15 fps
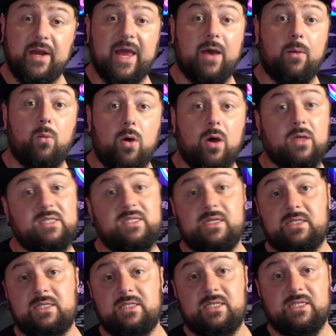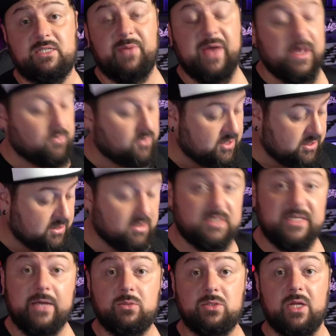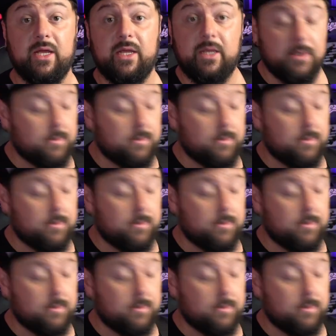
out what £66 sounds like.